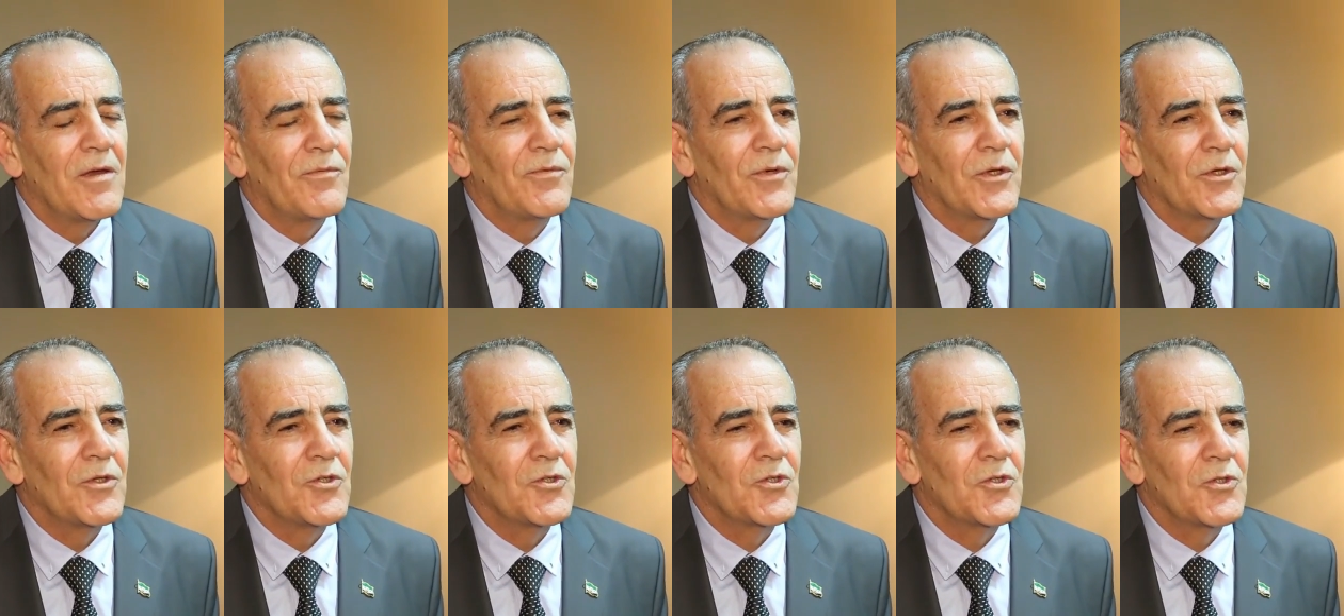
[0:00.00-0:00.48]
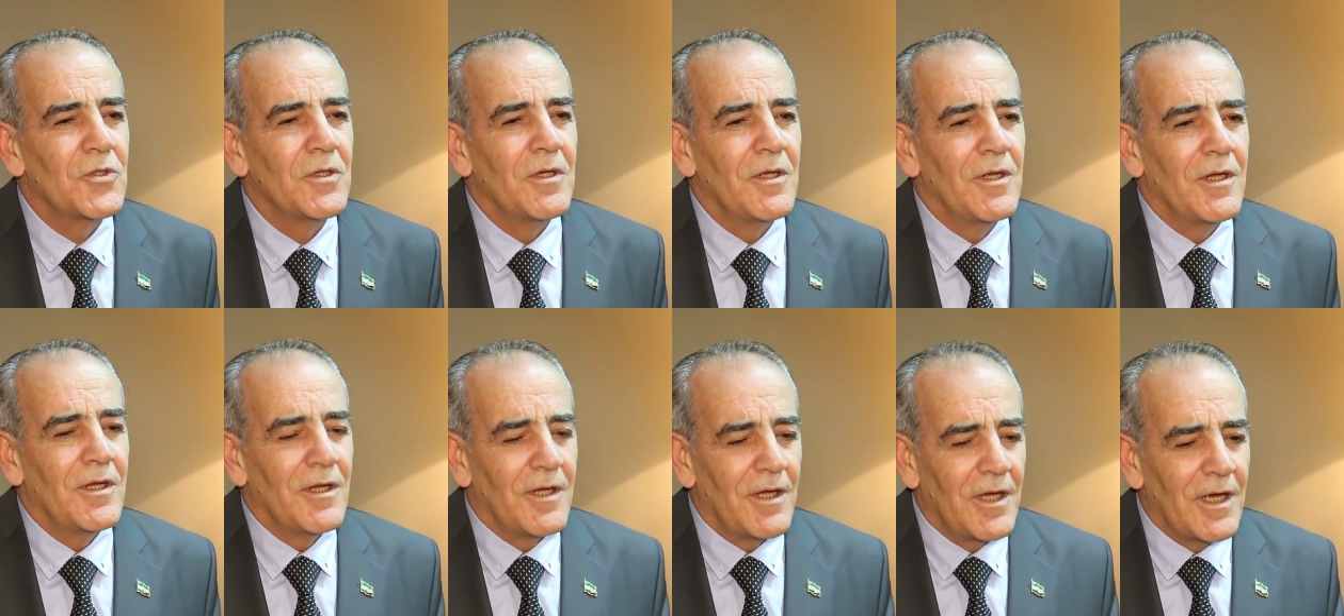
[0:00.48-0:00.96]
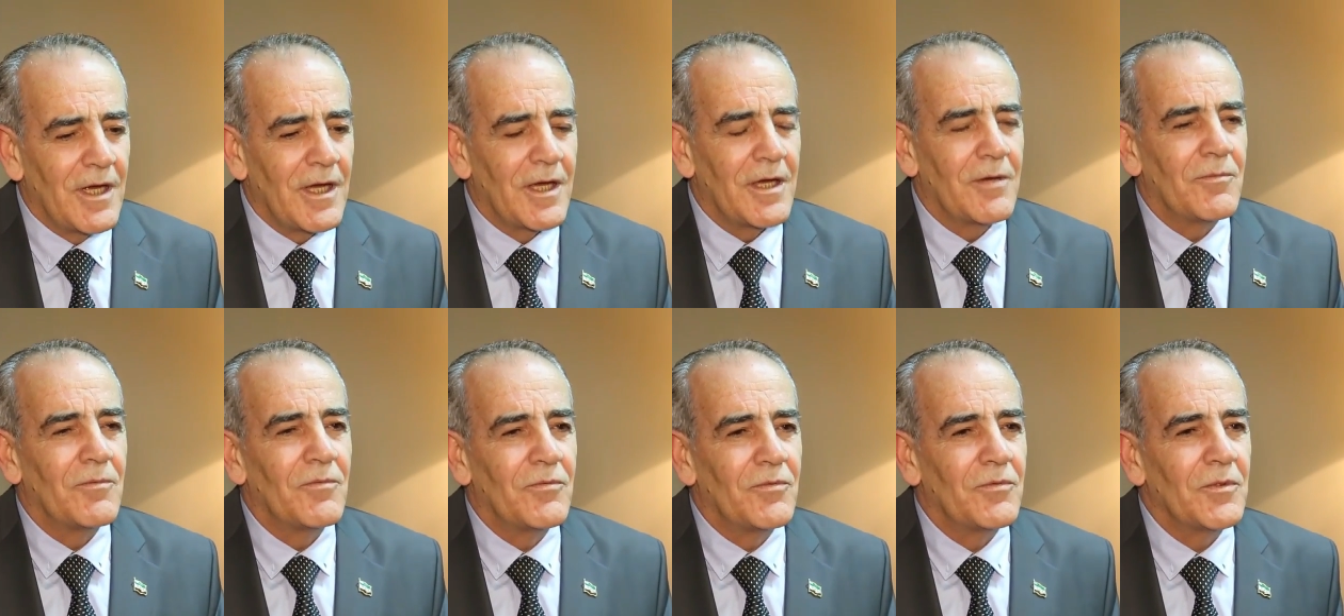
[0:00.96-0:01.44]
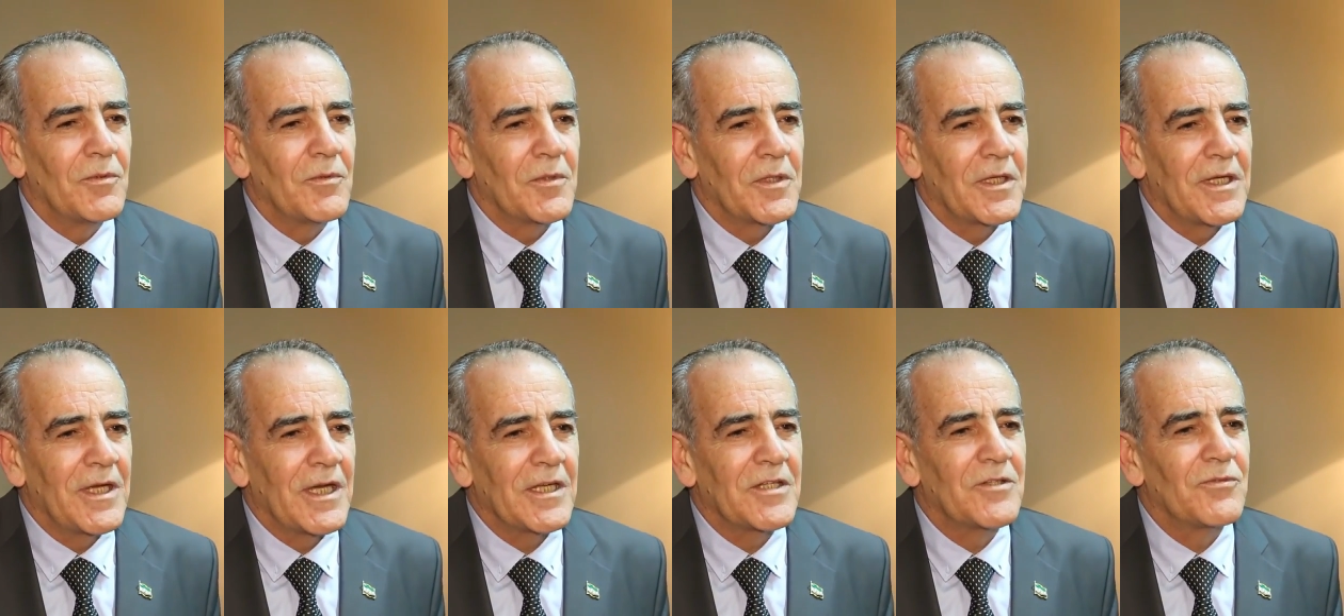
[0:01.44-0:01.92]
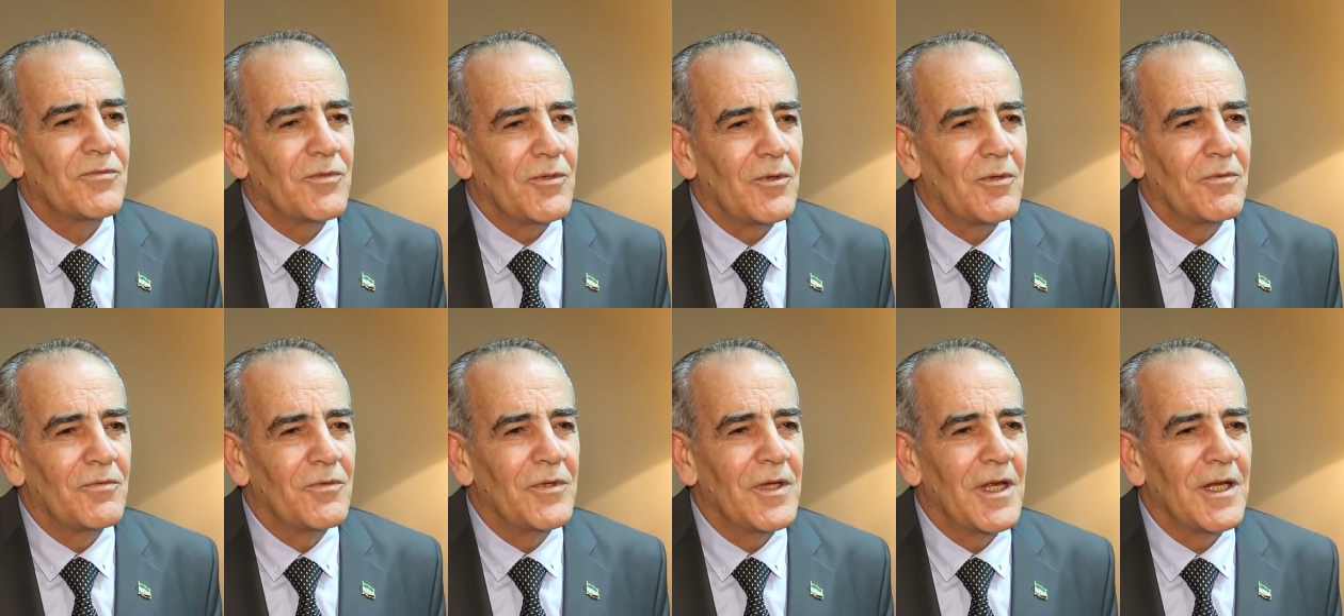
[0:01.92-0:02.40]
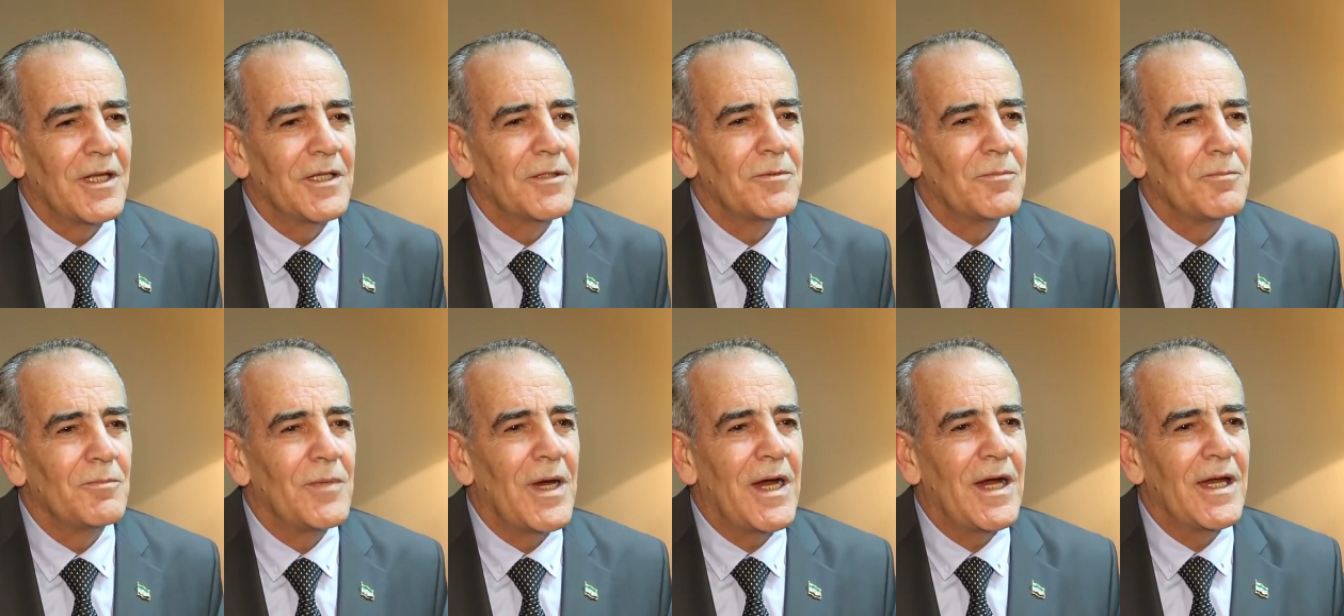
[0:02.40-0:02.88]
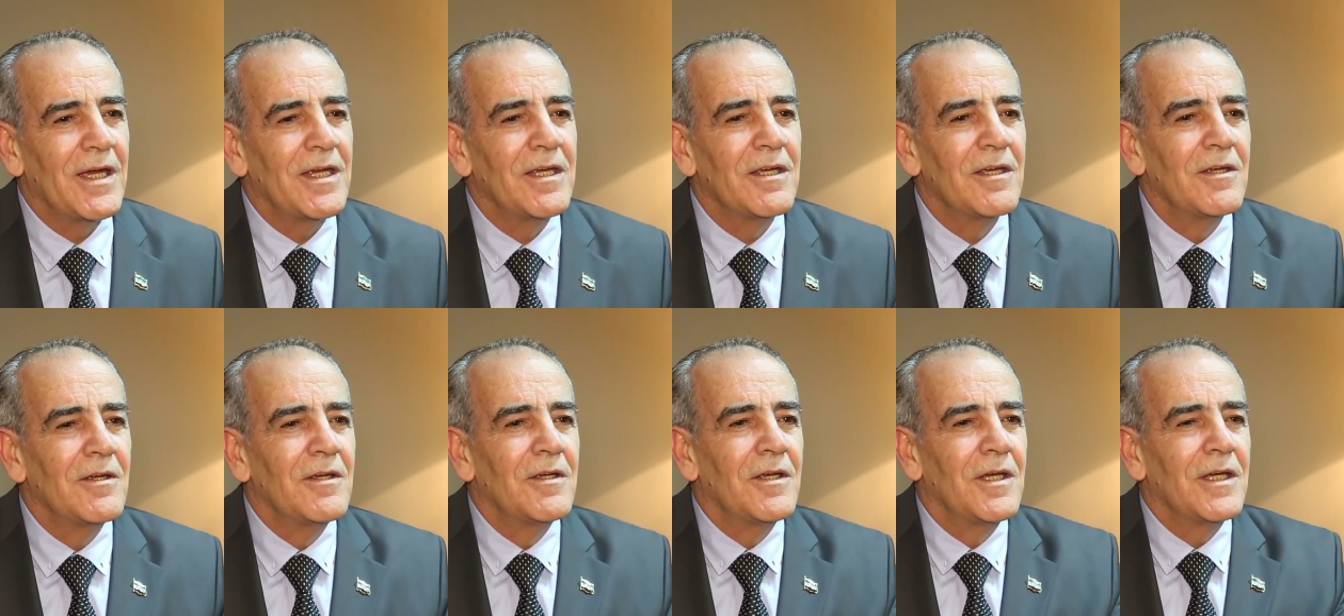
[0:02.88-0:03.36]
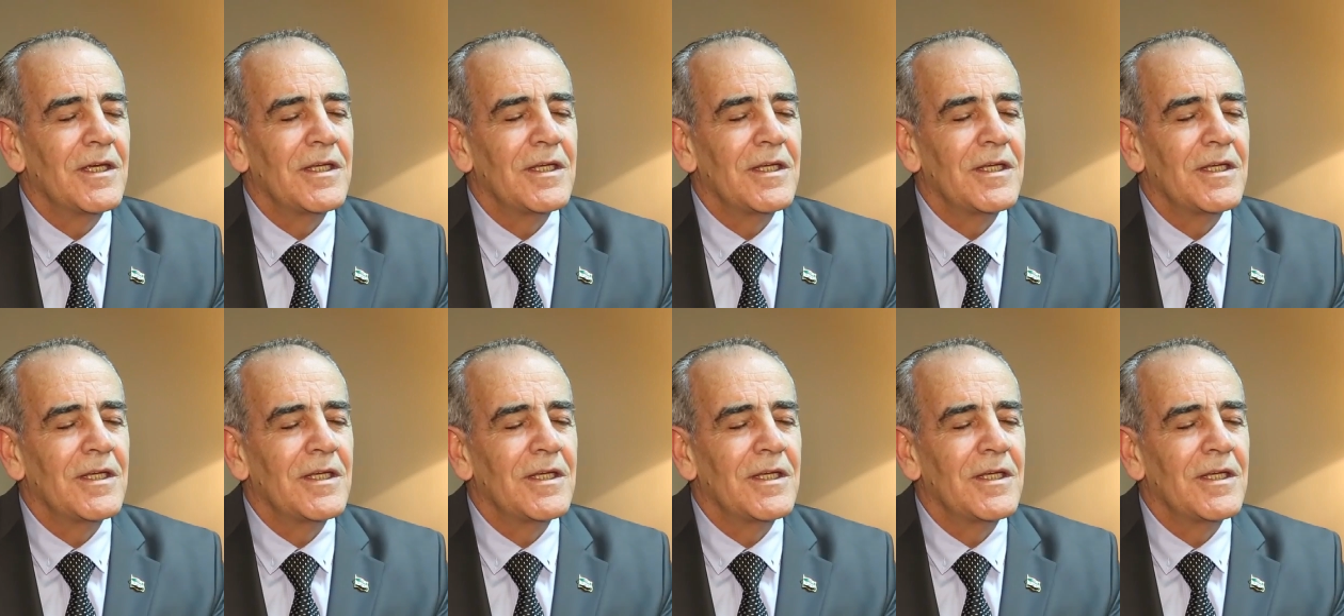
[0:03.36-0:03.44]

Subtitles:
efforts get fulfilled by